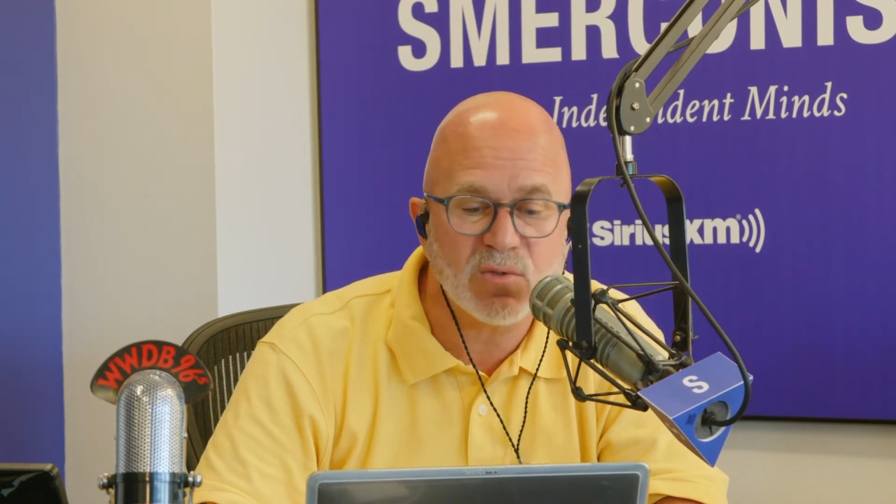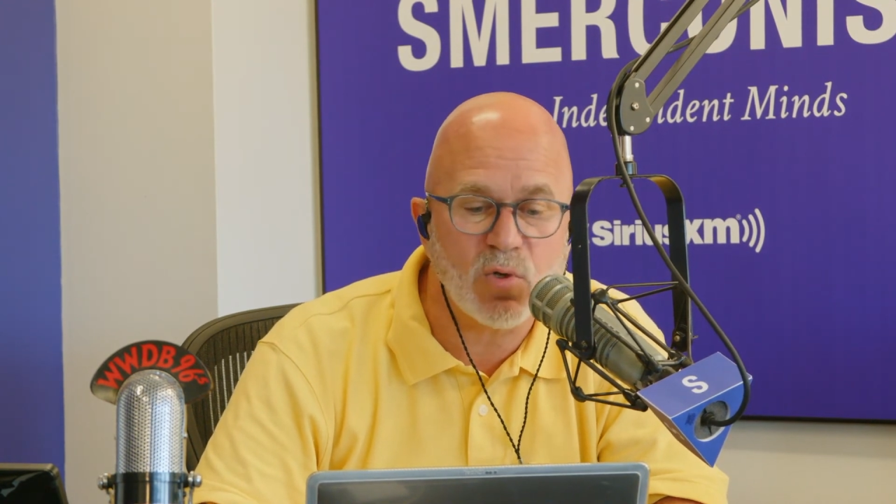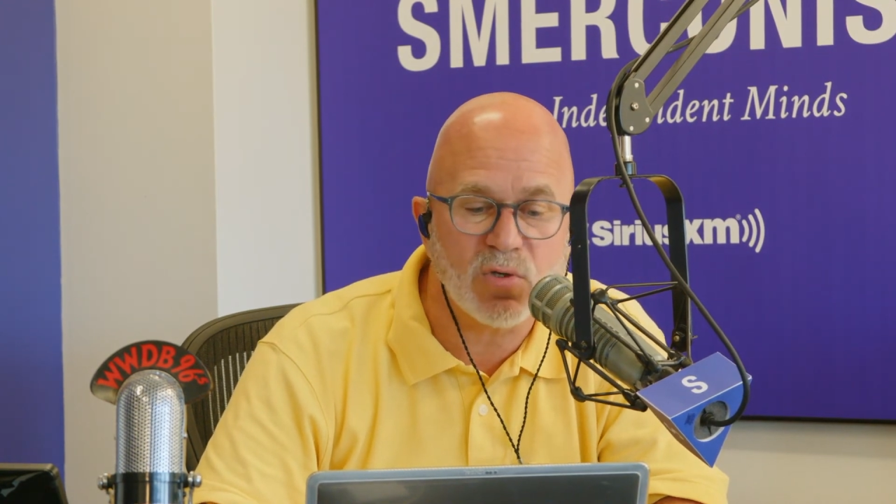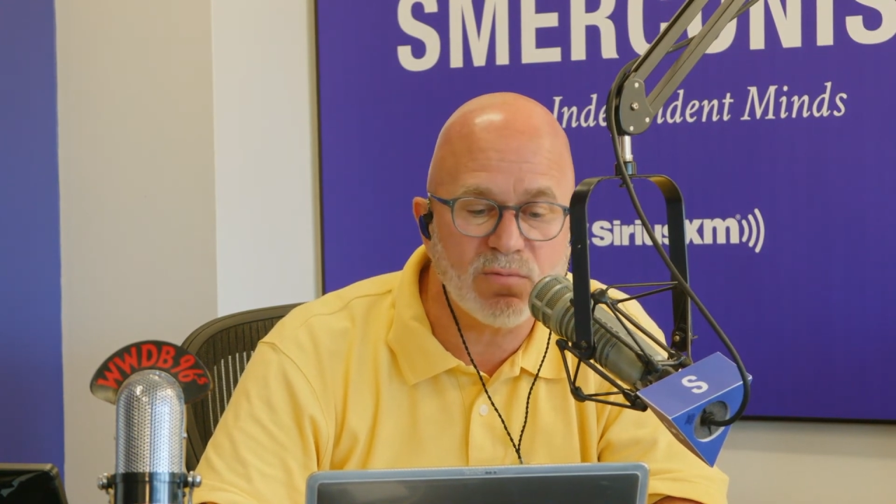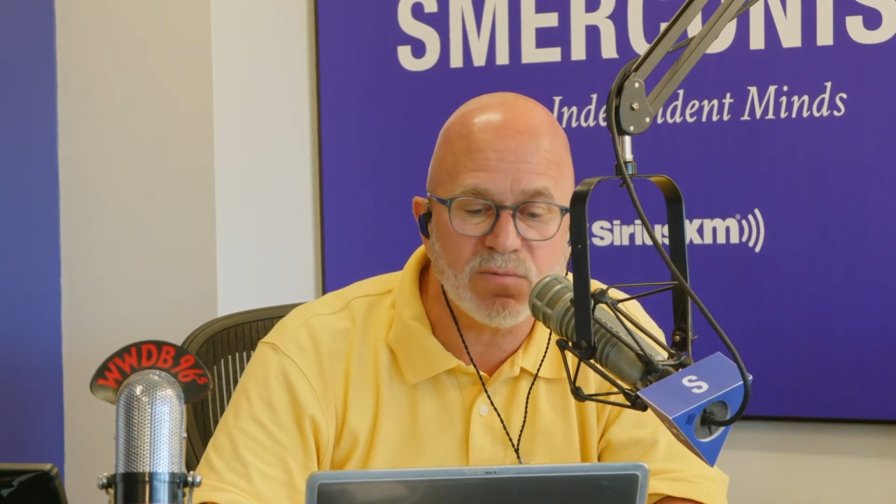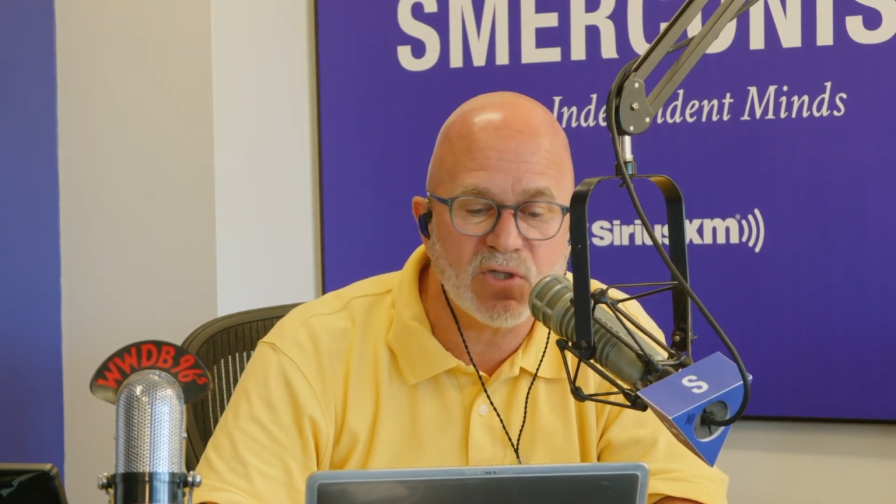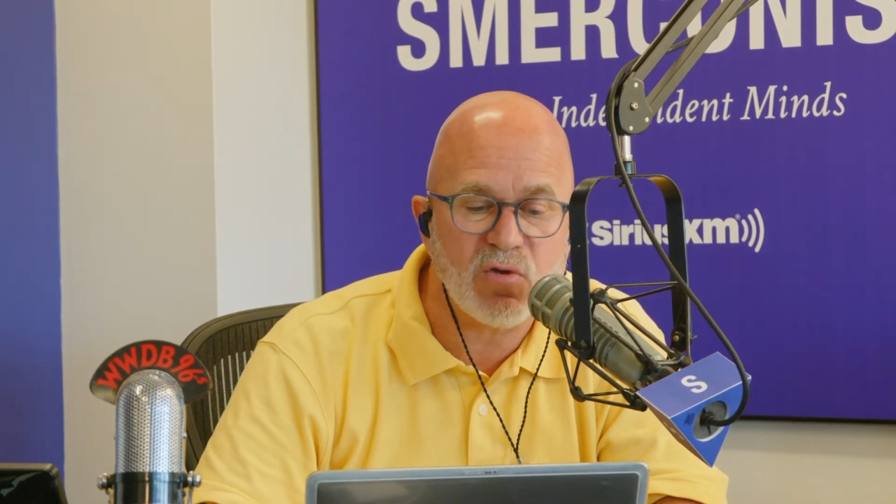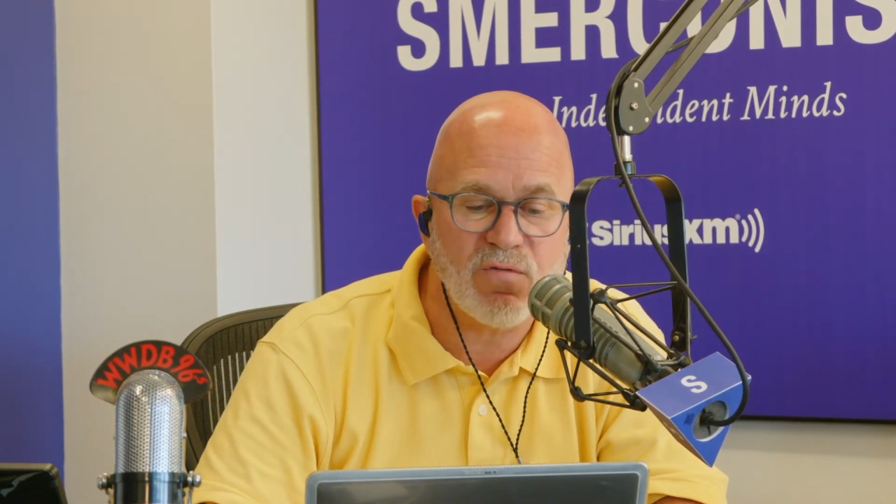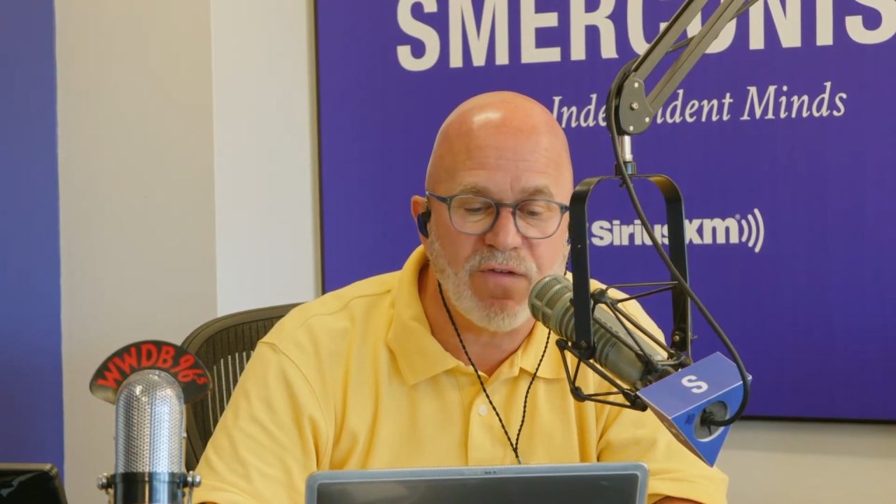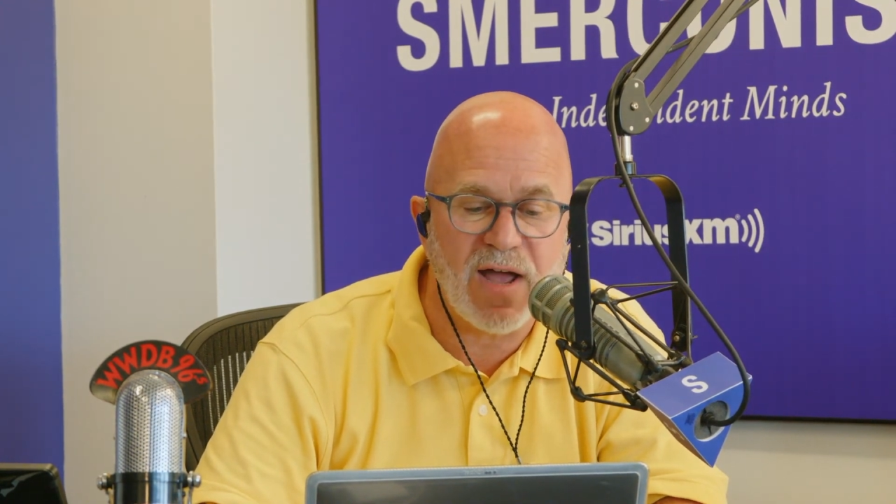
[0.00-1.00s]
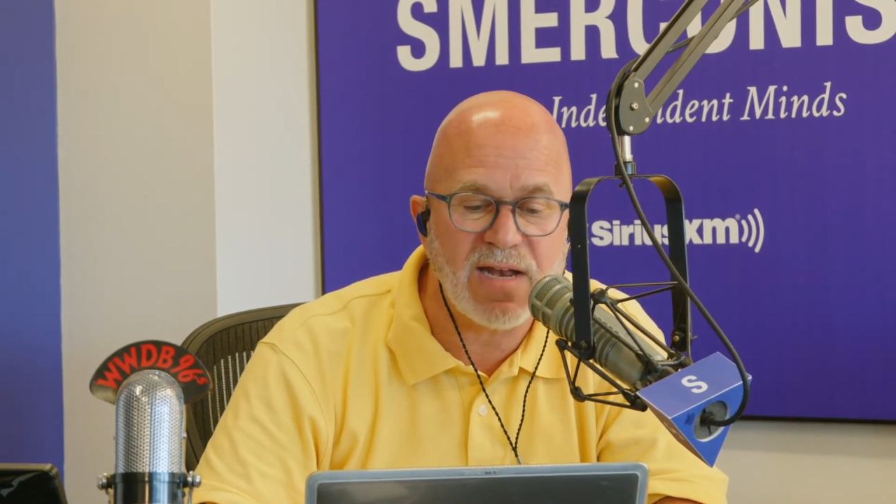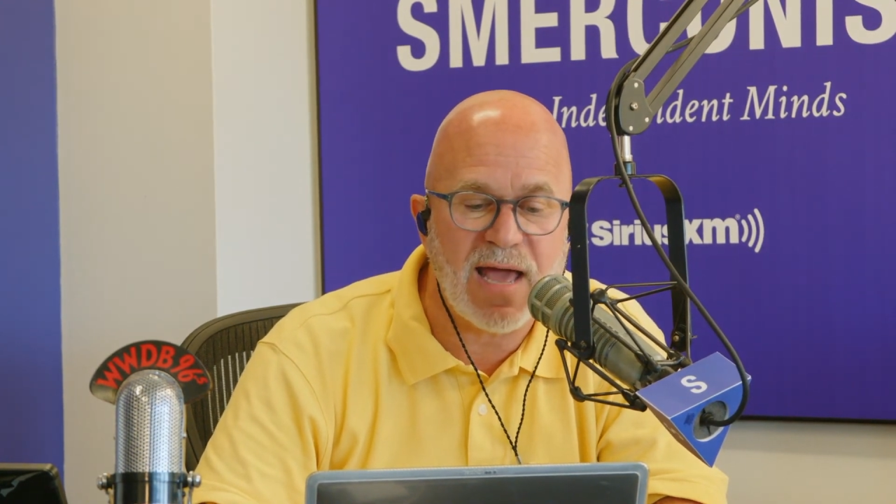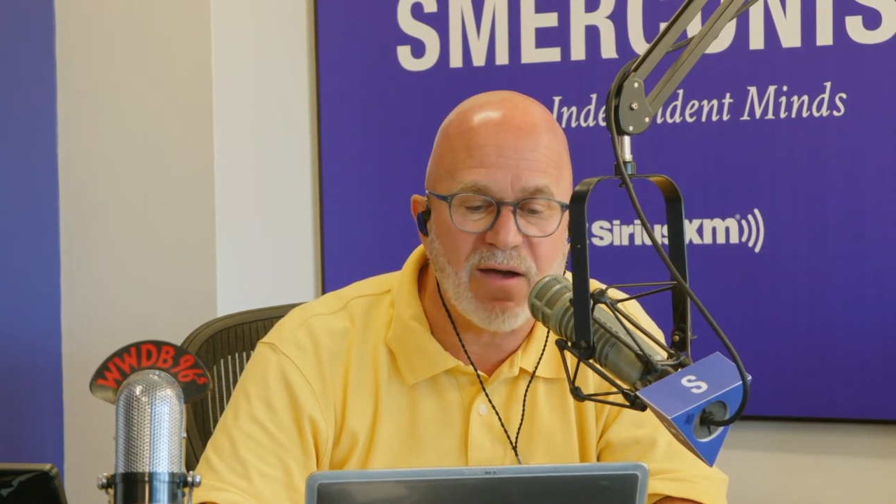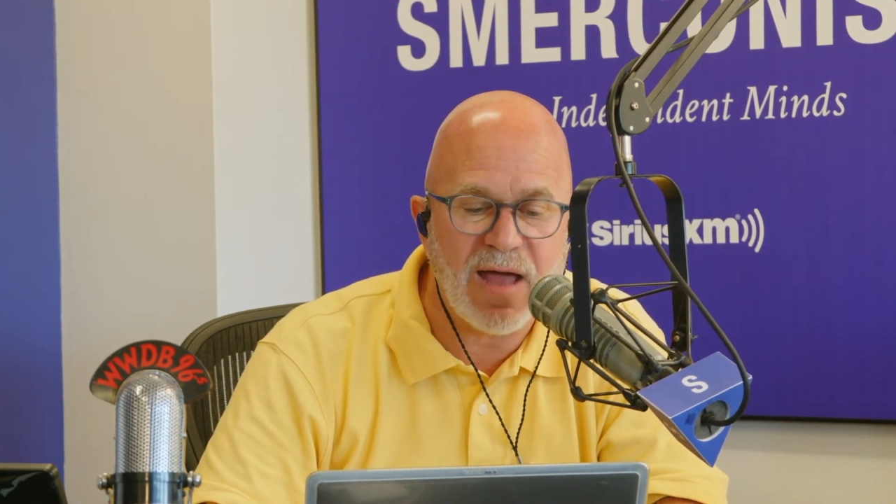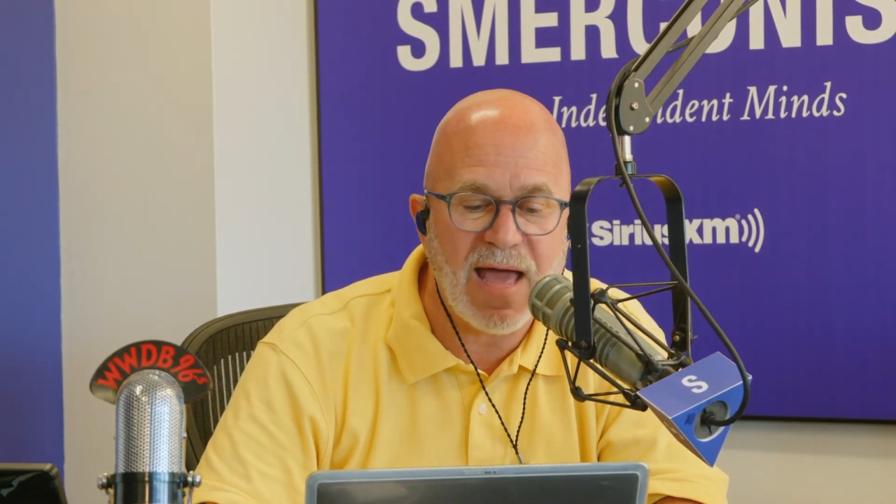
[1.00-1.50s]
we'll soon find
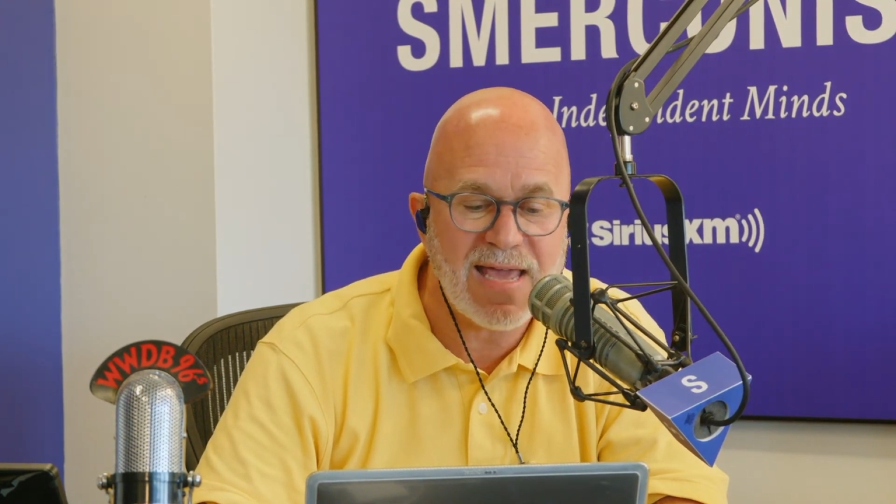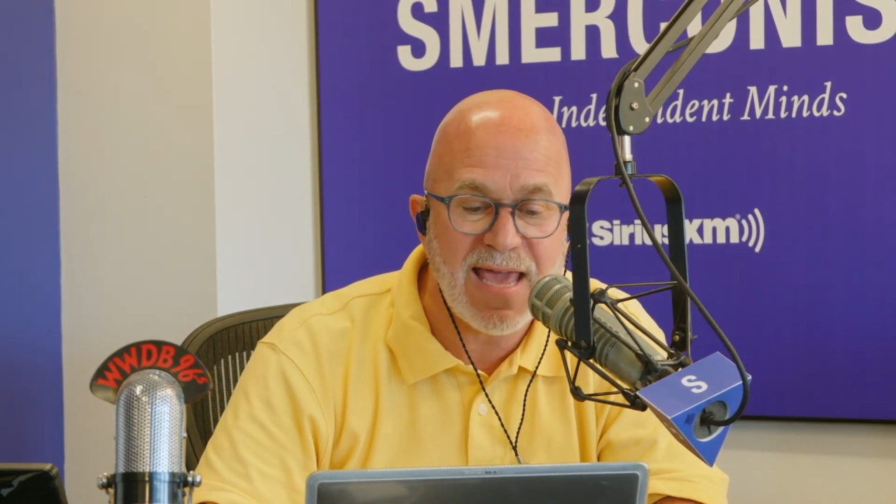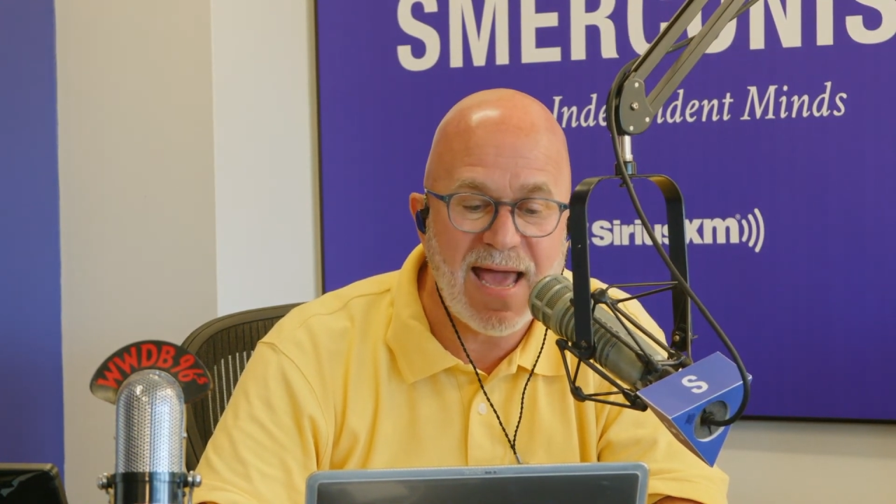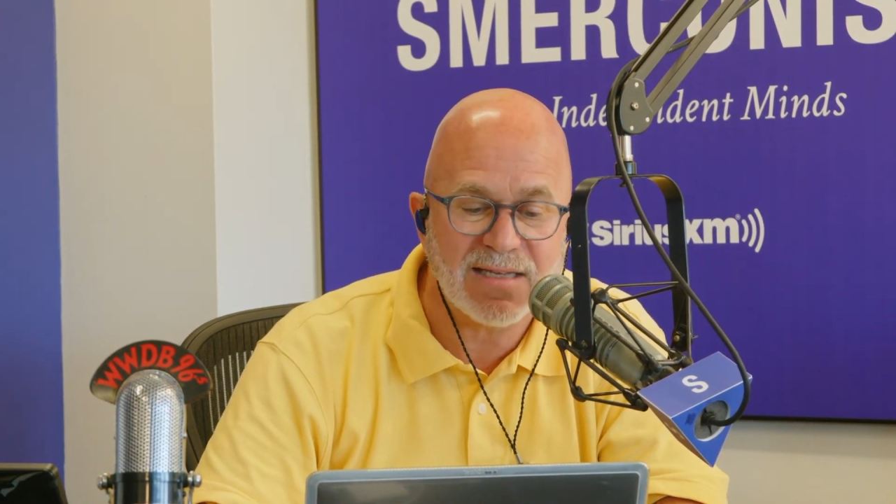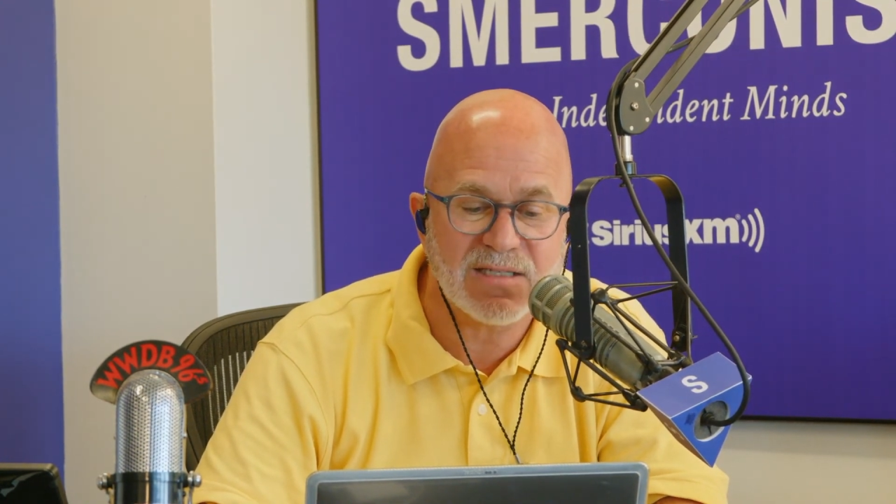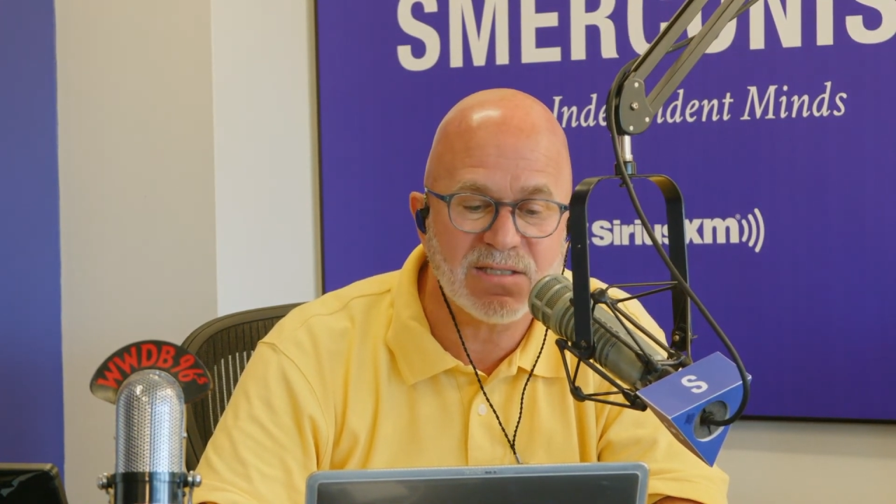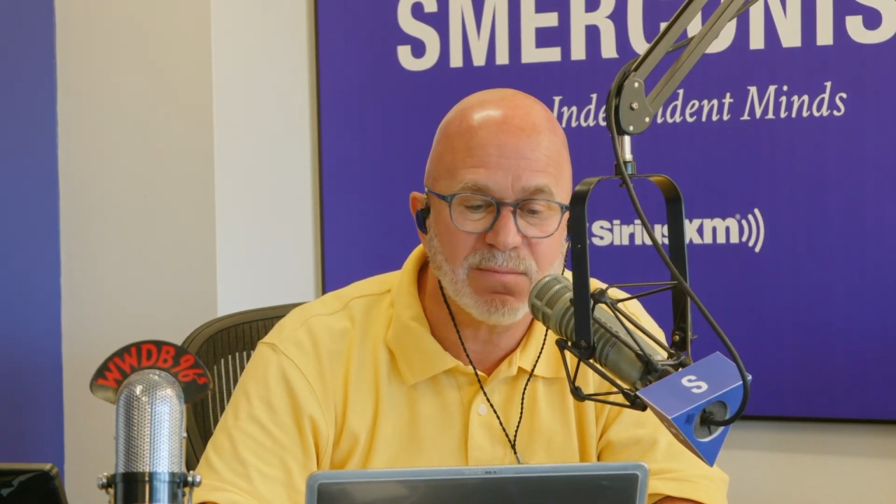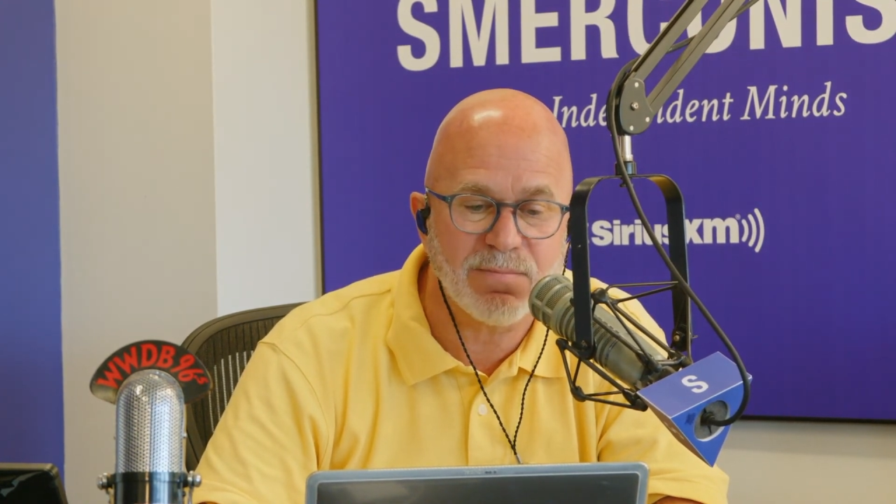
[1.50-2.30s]
out, I guess,